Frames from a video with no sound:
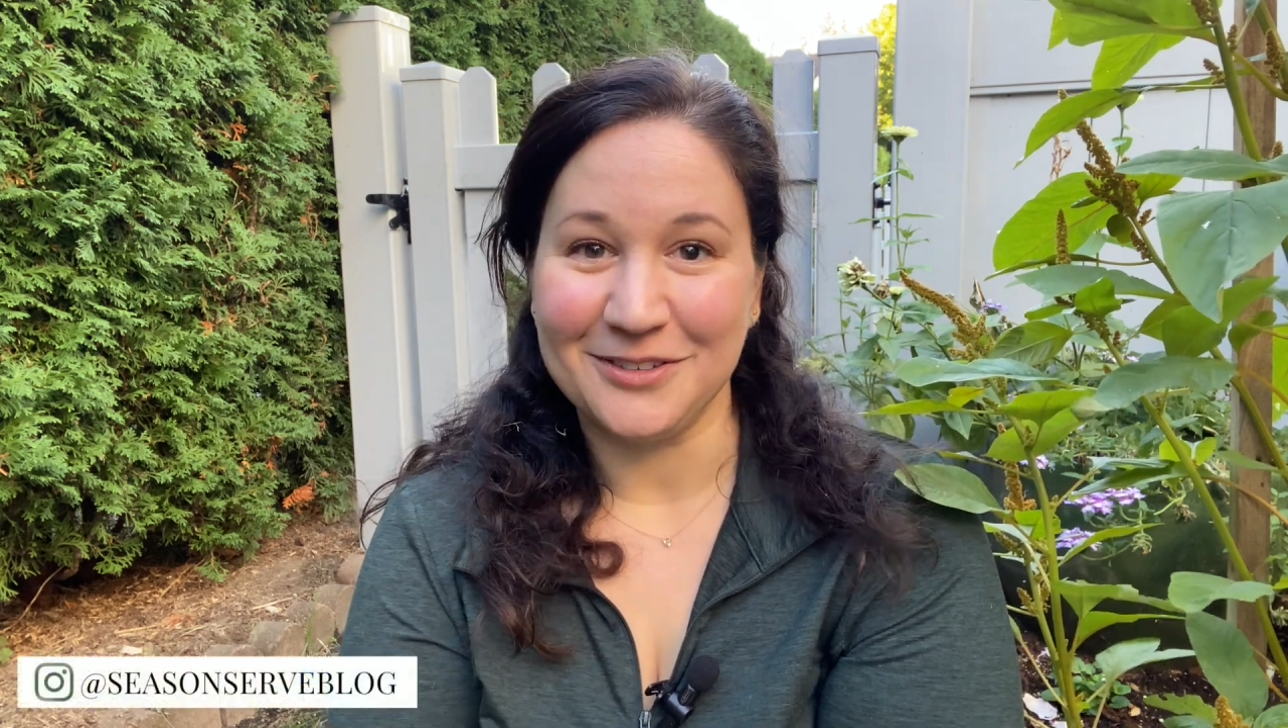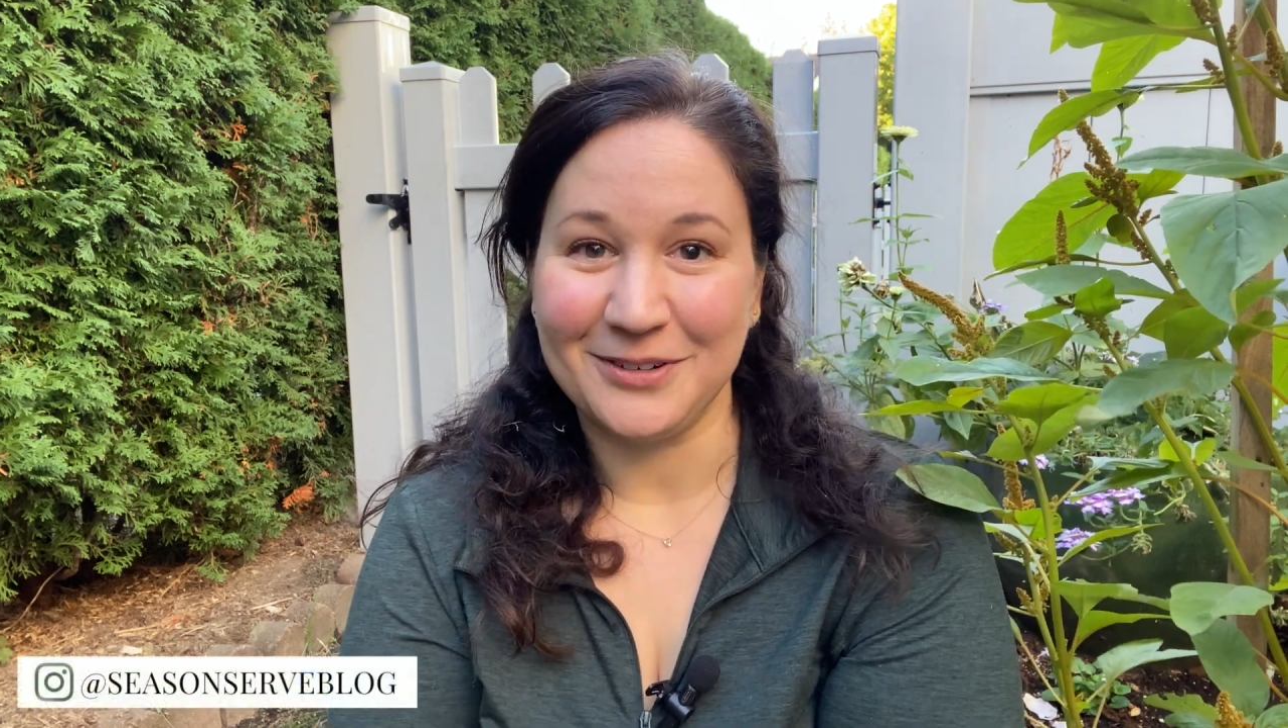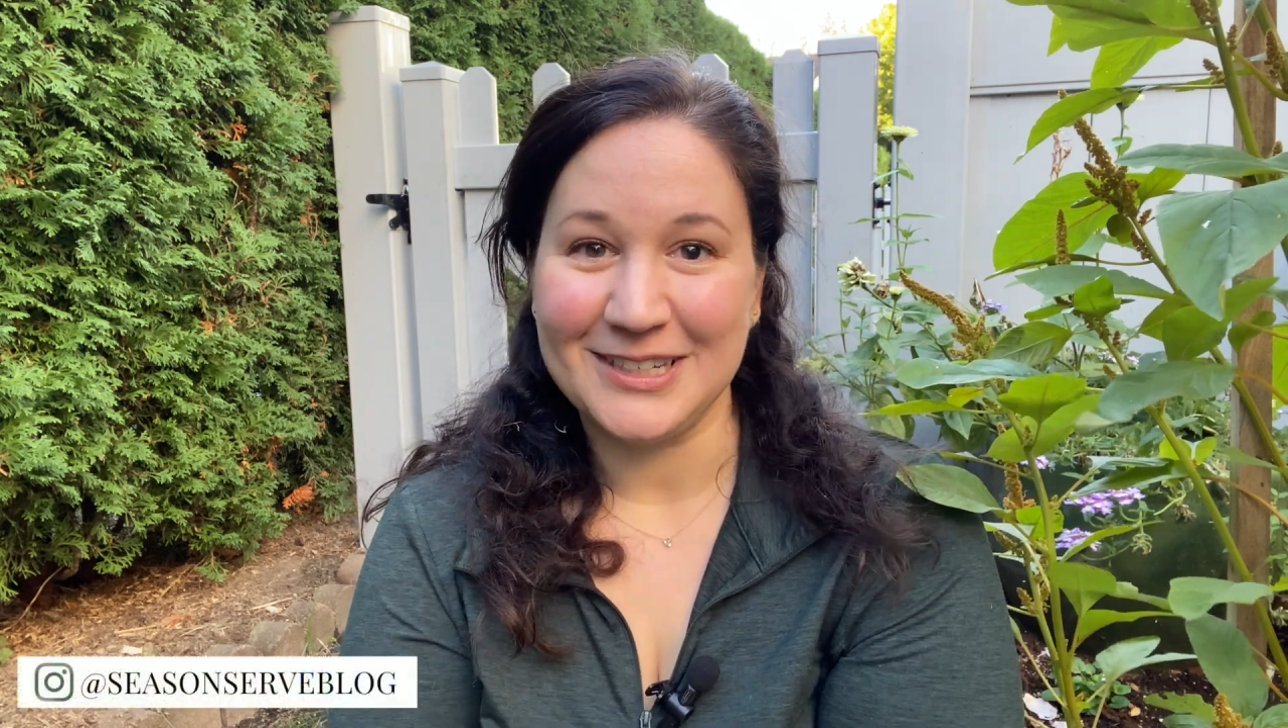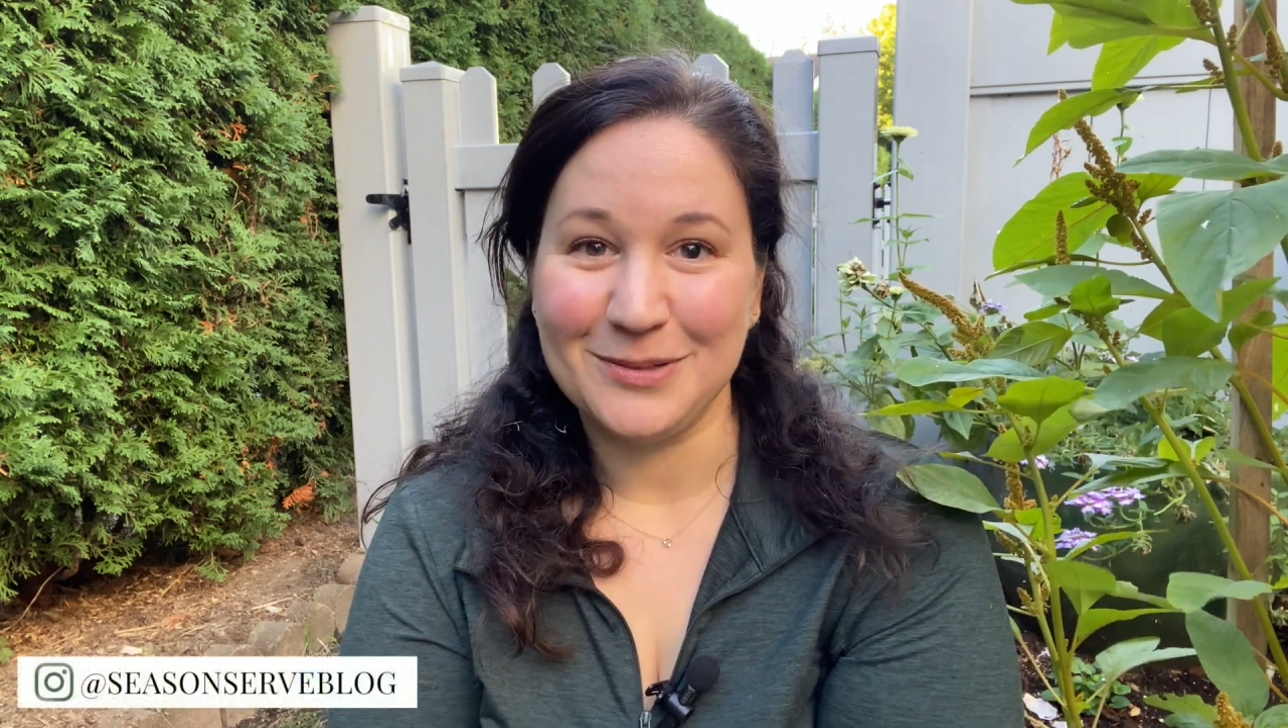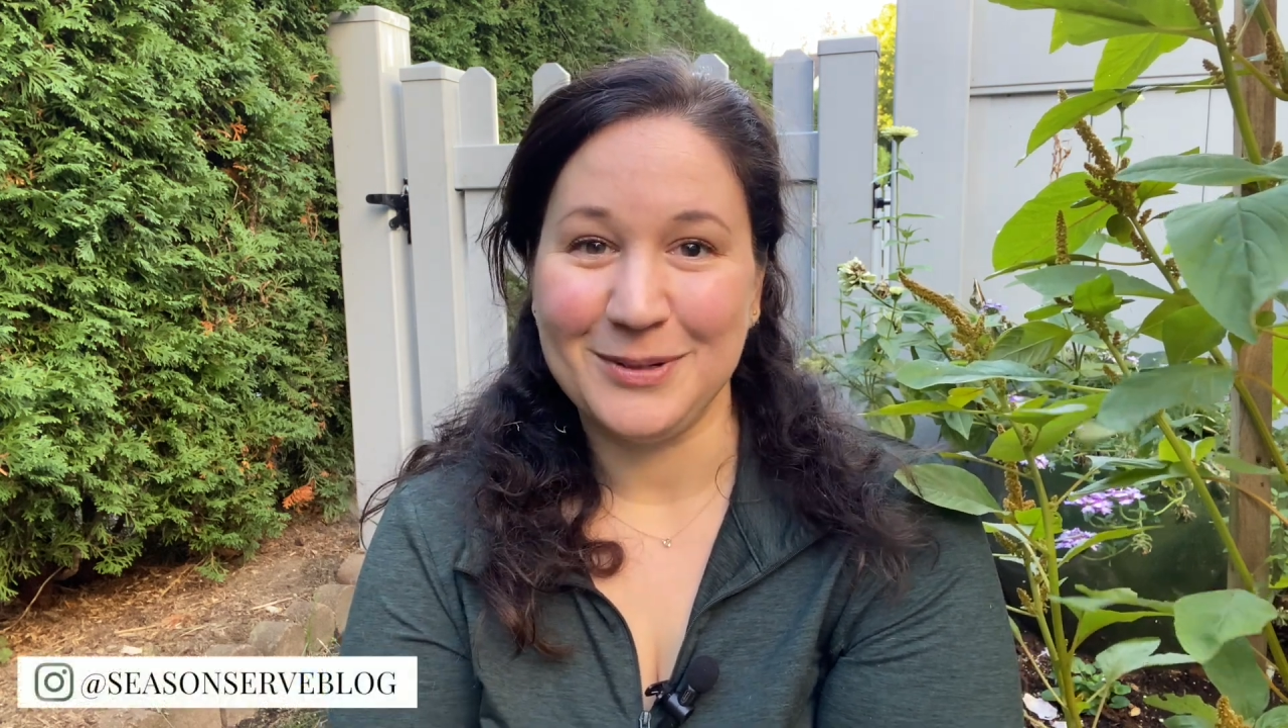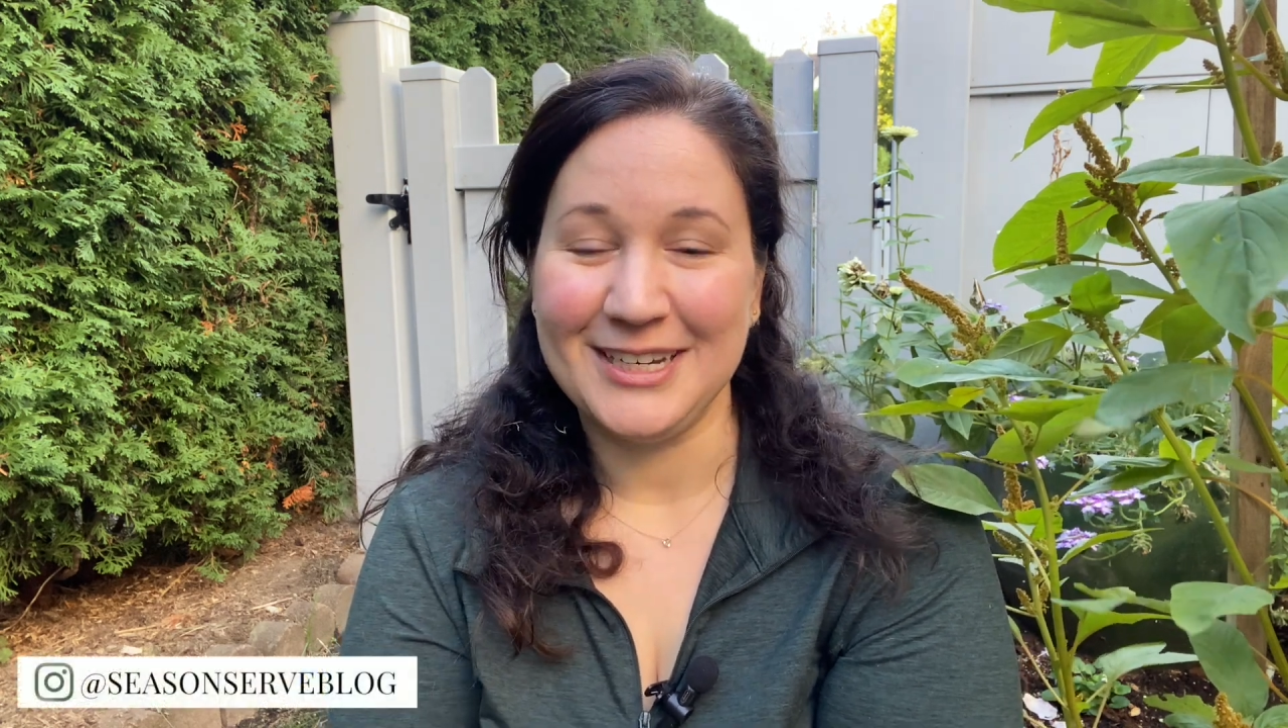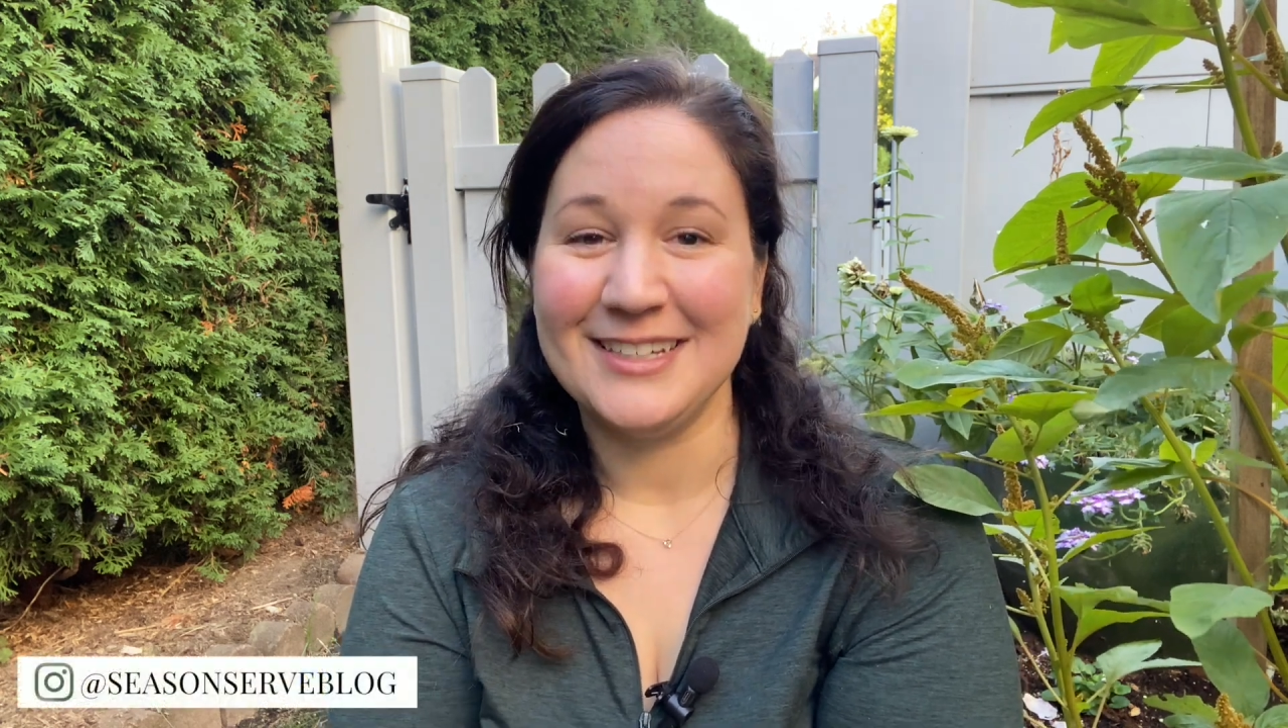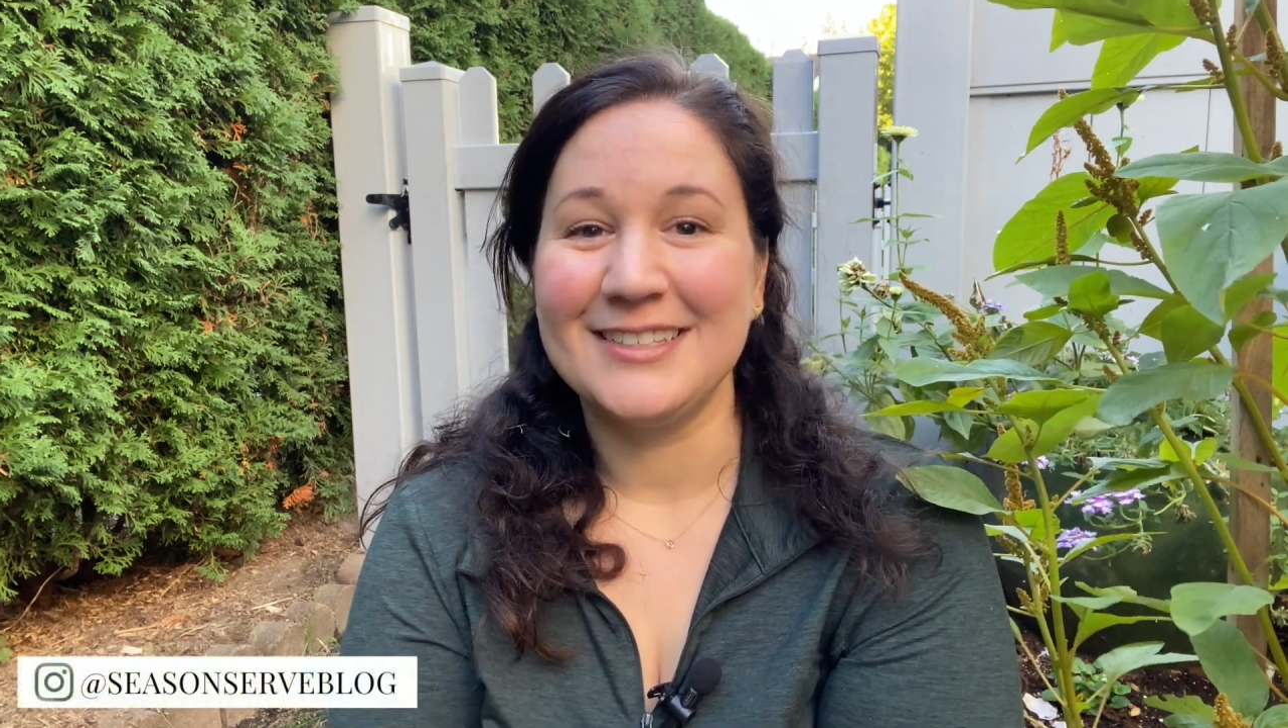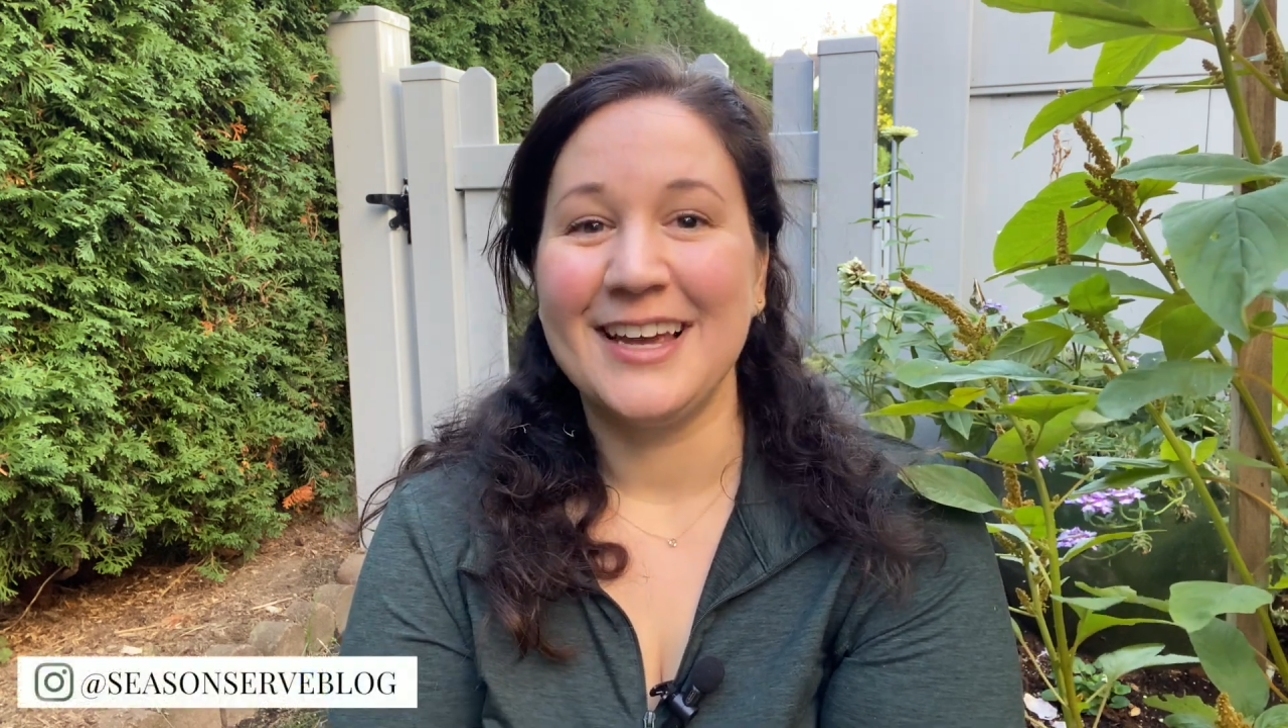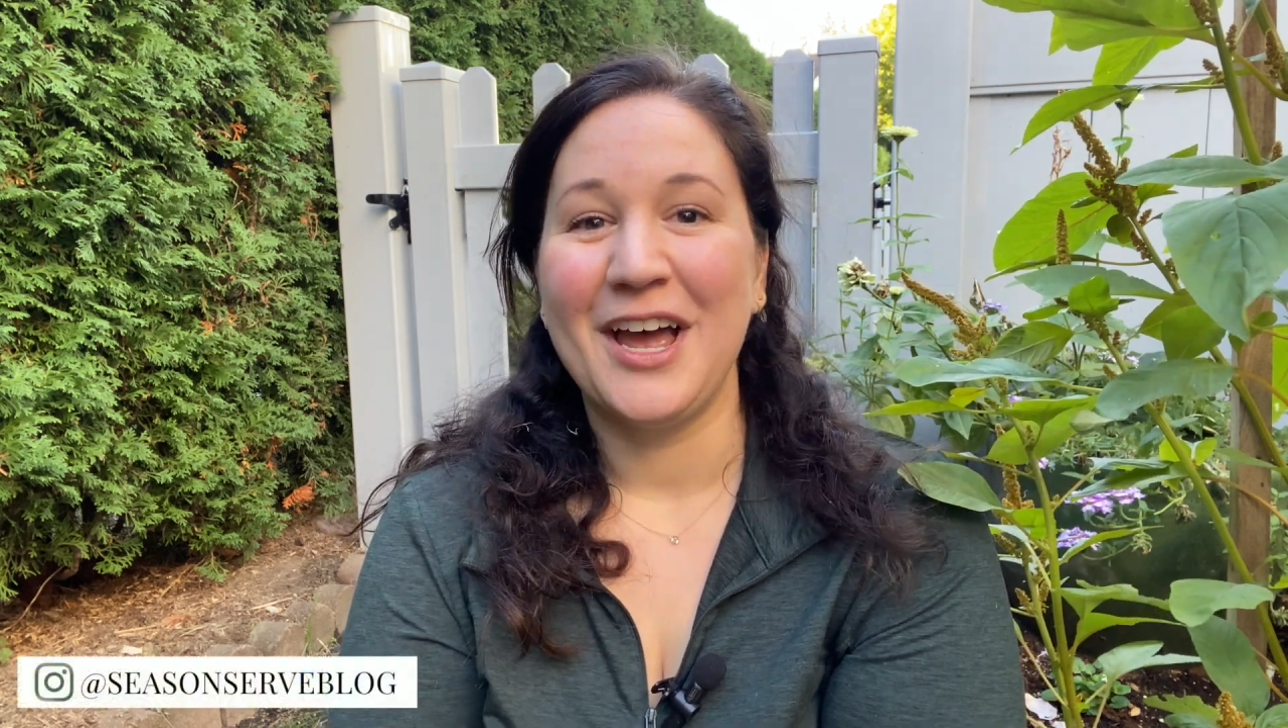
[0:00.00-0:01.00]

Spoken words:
recipes,